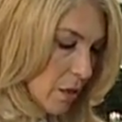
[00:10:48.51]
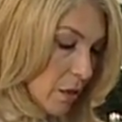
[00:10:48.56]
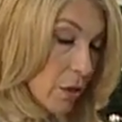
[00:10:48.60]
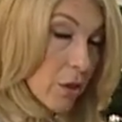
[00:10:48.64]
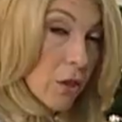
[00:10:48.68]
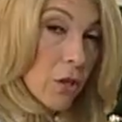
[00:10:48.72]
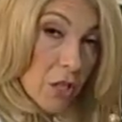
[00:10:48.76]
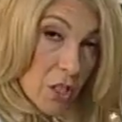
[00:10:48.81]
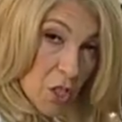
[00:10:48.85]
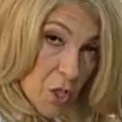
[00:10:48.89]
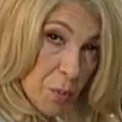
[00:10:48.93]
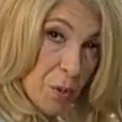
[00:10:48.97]

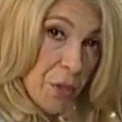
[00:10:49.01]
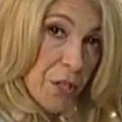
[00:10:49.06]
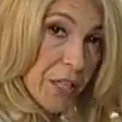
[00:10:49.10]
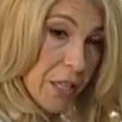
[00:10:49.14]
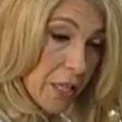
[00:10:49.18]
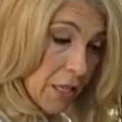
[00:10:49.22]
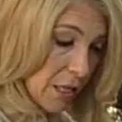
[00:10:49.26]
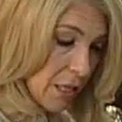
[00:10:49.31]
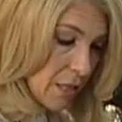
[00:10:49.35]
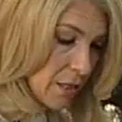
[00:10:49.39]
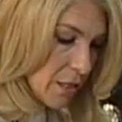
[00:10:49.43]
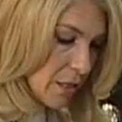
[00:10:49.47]
Looks pretty
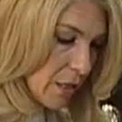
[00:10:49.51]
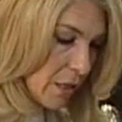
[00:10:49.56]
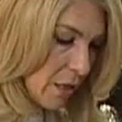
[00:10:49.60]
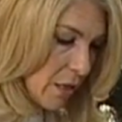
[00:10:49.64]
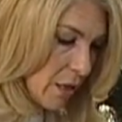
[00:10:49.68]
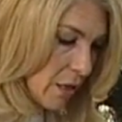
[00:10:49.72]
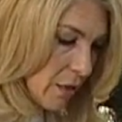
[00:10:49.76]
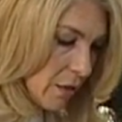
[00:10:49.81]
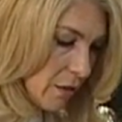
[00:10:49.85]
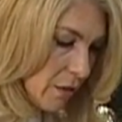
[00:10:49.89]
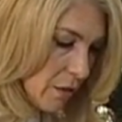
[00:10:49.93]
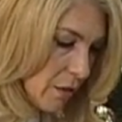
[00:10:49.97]
easy,
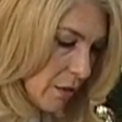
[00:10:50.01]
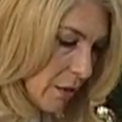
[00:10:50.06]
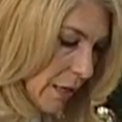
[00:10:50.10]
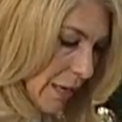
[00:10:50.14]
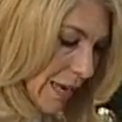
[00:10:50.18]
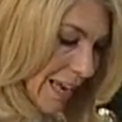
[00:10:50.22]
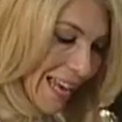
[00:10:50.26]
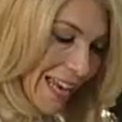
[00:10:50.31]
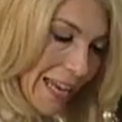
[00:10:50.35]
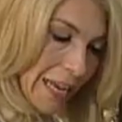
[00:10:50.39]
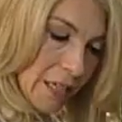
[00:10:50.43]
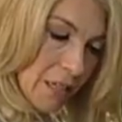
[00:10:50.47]
huh?
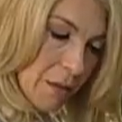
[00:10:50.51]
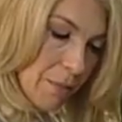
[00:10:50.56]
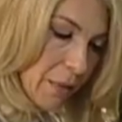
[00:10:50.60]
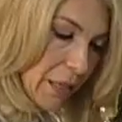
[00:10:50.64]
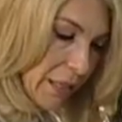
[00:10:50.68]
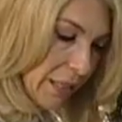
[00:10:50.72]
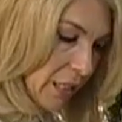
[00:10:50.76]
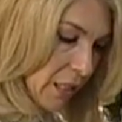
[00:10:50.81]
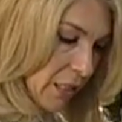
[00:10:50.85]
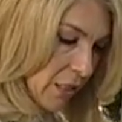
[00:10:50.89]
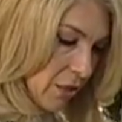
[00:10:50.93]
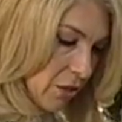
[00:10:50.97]

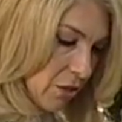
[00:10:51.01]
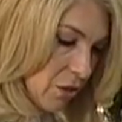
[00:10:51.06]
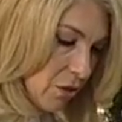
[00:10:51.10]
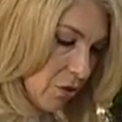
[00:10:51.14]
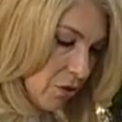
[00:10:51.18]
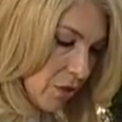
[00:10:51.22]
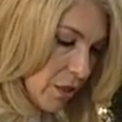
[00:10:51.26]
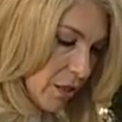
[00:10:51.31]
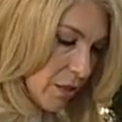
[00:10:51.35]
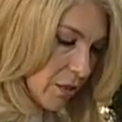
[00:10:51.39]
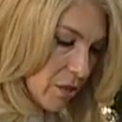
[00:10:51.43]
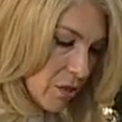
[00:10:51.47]
Anybody can do
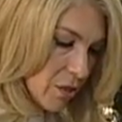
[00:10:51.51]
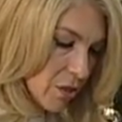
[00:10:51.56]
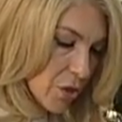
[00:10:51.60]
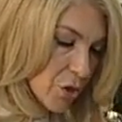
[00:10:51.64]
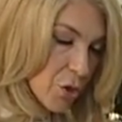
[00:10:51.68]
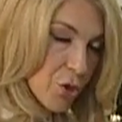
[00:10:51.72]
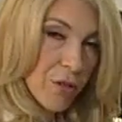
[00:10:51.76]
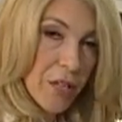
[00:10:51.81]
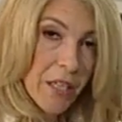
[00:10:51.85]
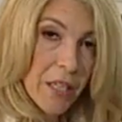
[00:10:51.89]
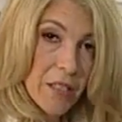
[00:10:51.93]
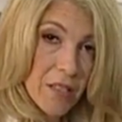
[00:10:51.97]
this. The
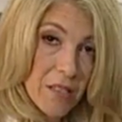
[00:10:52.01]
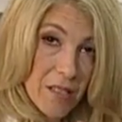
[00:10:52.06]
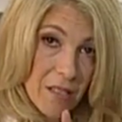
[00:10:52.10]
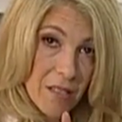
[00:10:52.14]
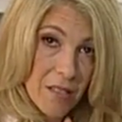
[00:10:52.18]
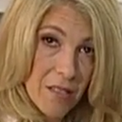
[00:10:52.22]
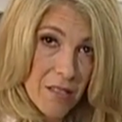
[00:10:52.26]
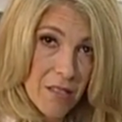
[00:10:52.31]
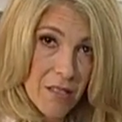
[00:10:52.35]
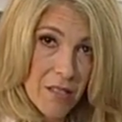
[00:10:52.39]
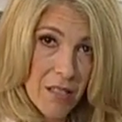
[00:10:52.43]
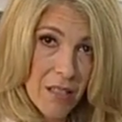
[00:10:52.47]
trick is
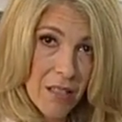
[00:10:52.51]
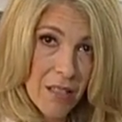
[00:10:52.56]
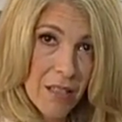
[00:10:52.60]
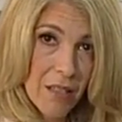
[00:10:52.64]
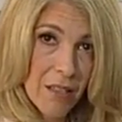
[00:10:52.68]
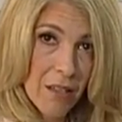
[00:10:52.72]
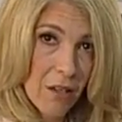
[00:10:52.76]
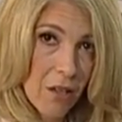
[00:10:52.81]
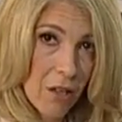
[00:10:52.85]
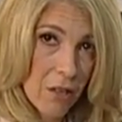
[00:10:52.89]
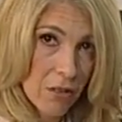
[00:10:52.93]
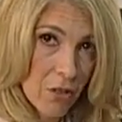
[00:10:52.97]
to
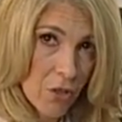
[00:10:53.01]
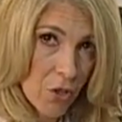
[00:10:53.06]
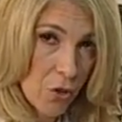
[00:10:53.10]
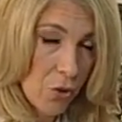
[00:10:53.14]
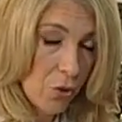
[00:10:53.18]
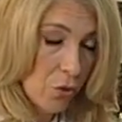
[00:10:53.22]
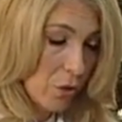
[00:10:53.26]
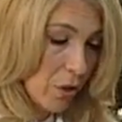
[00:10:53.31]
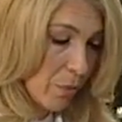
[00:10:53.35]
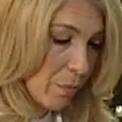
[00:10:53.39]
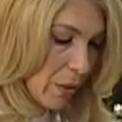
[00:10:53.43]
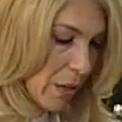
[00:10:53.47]
stick
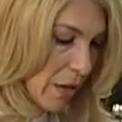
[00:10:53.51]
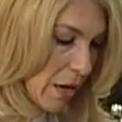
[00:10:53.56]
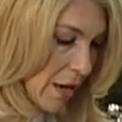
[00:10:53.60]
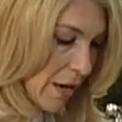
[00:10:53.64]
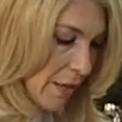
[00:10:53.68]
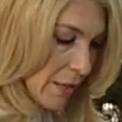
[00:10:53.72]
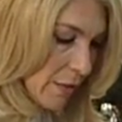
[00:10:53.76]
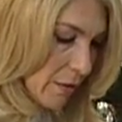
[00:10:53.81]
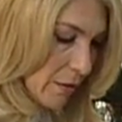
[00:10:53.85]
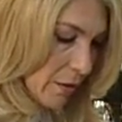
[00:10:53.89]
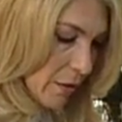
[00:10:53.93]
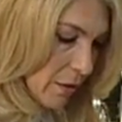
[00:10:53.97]
to the
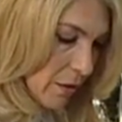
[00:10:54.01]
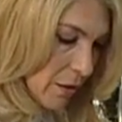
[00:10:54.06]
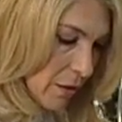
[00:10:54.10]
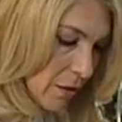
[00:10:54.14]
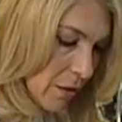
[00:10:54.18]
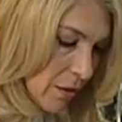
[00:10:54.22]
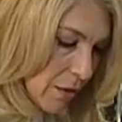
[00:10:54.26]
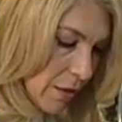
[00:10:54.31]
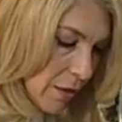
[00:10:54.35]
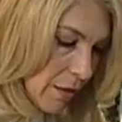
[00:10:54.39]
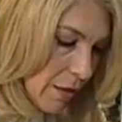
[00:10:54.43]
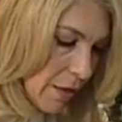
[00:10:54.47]
pot
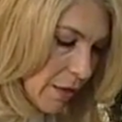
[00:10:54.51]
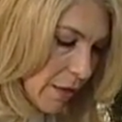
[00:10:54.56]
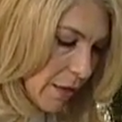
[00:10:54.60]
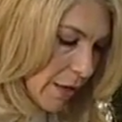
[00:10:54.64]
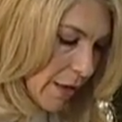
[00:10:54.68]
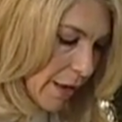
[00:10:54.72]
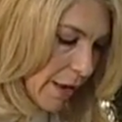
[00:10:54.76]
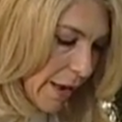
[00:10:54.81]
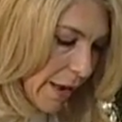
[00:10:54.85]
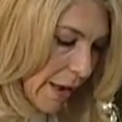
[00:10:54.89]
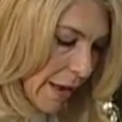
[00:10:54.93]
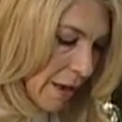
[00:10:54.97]

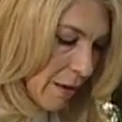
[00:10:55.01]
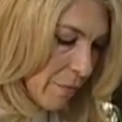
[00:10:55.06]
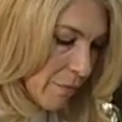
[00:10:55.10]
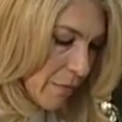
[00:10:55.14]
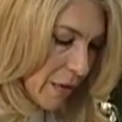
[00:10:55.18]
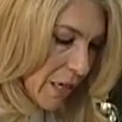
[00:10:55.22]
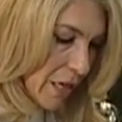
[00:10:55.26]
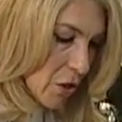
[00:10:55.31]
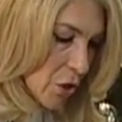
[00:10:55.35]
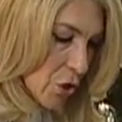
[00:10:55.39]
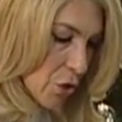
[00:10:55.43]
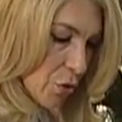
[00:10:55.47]
and
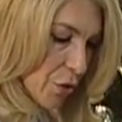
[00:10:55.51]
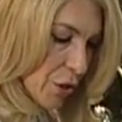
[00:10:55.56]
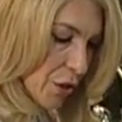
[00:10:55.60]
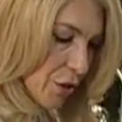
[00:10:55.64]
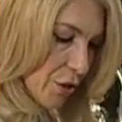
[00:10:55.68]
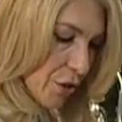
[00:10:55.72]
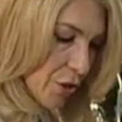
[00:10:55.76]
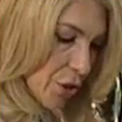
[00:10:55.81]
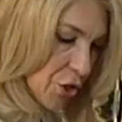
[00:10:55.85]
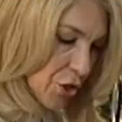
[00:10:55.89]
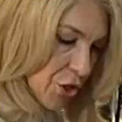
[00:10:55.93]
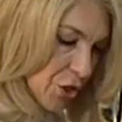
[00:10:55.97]
make sure
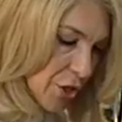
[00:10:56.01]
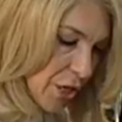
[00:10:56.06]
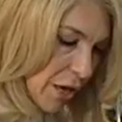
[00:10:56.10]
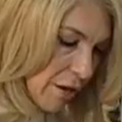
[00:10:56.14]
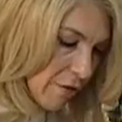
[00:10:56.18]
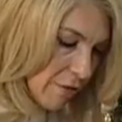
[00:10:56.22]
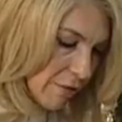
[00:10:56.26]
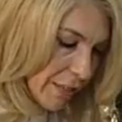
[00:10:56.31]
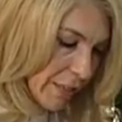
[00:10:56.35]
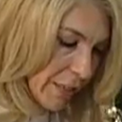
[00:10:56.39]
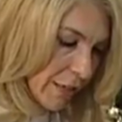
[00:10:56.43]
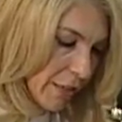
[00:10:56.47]
you're
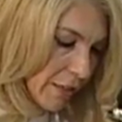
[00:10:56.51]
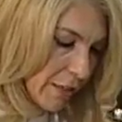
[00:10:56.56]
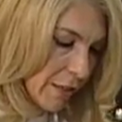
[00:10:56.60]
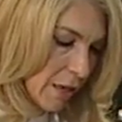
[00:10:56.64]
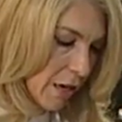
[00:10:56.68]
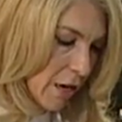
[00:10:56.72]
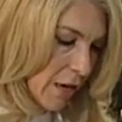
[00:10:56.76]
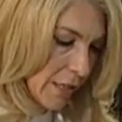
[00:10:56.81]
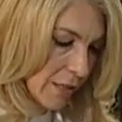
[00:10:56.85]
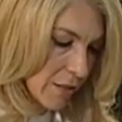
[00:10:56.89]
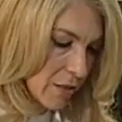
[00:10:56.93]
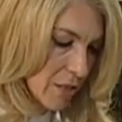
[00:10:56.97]
stirring
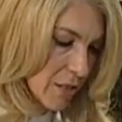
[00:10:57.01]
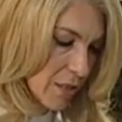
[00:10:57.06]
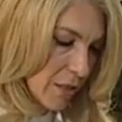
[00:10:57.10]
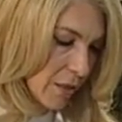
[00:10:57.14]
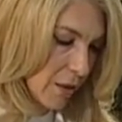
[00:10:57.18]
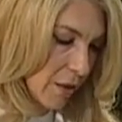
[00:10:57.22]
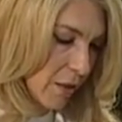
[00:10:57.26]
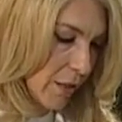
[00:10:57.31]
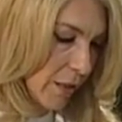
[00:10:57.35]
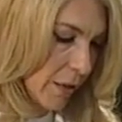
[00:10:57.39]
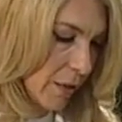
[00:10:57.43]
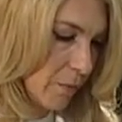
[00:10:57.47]

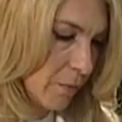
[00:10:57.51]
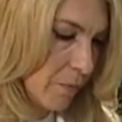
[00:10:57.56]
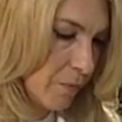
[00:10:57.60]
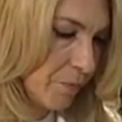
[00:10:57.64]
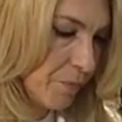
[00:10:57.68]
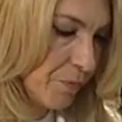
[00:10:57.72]
constantly.